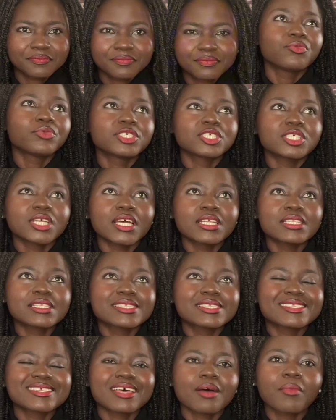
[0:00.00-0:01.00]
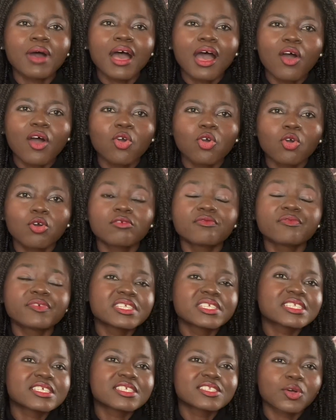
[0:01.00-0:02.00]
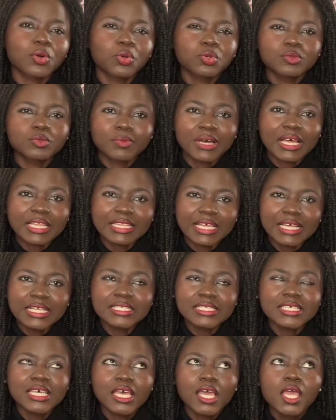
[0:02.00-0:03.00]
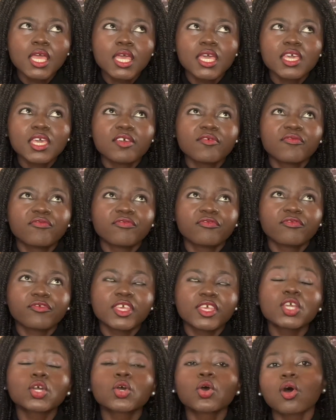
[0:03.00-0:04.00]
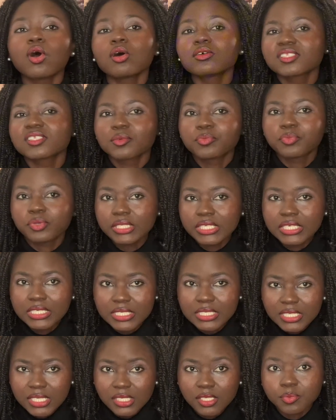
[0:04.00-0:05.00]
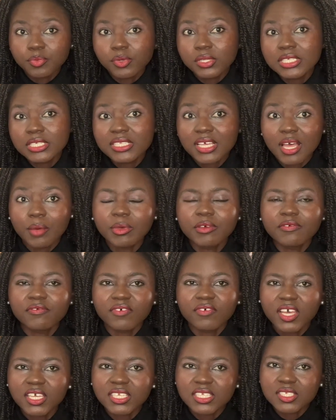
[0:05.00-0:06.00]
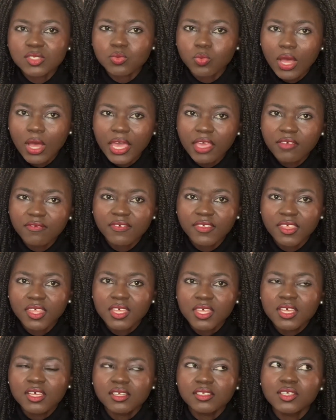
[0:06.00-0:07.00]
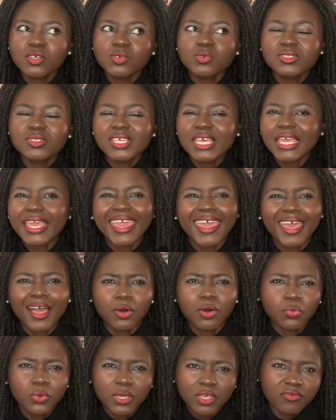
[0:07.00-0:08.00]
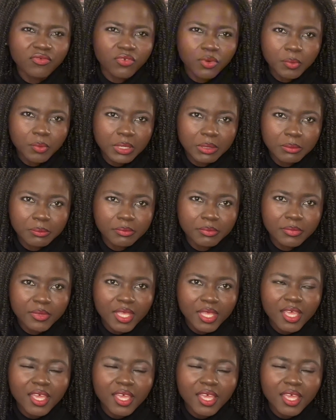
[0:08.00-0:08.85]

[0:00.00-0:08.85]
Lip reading: Richard somehow convinces the old man that if he calls the police and the police come and find his wife, they will take her away from him.